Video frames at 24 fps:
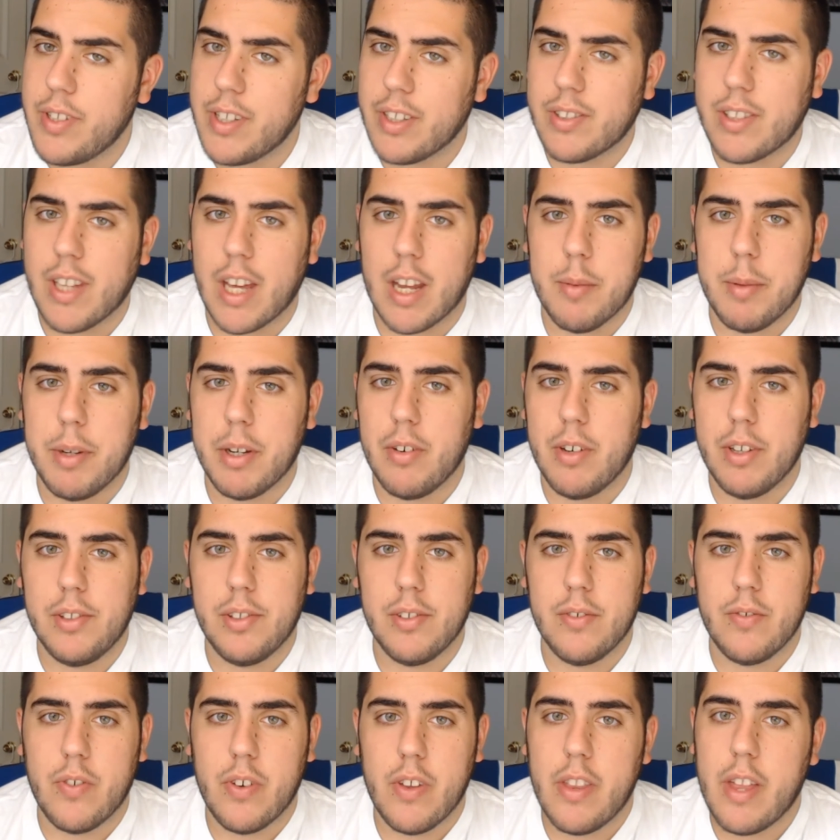there's got to be a
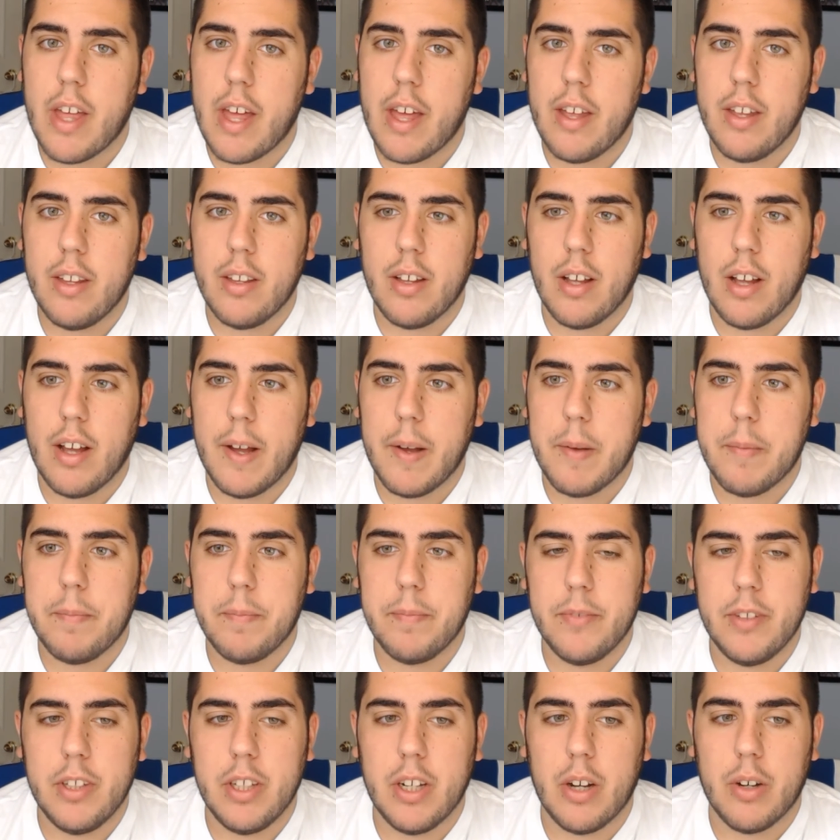reason for that.
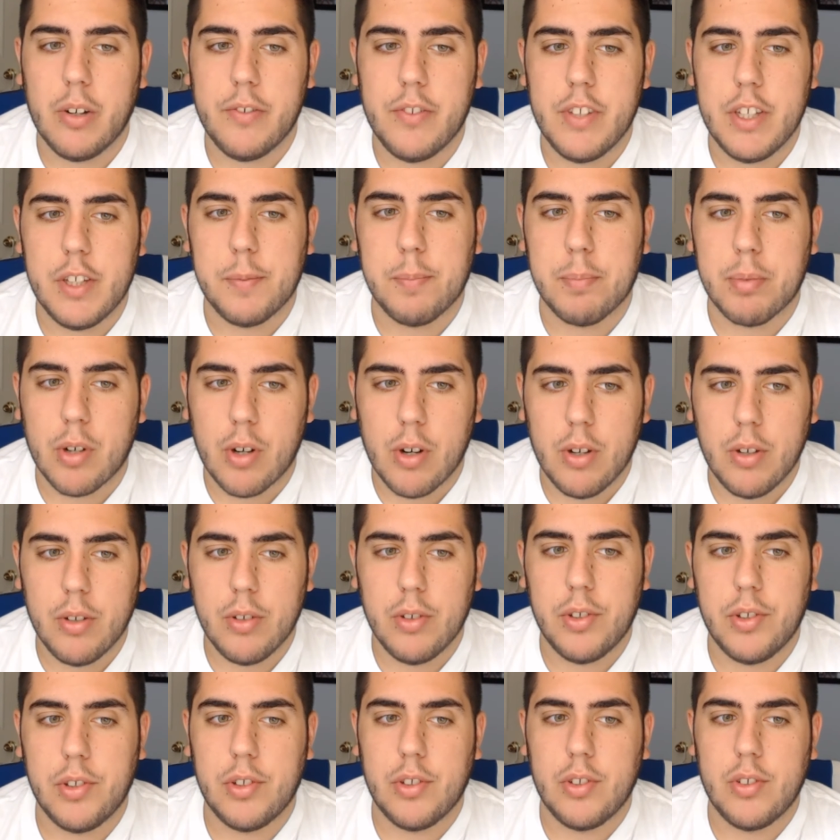If these
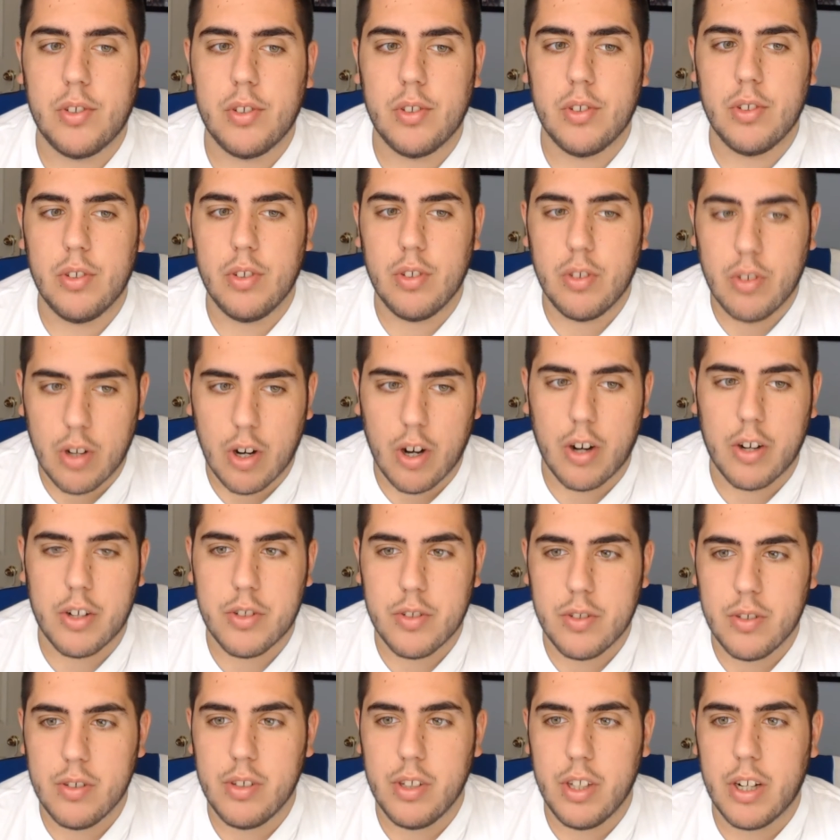pros are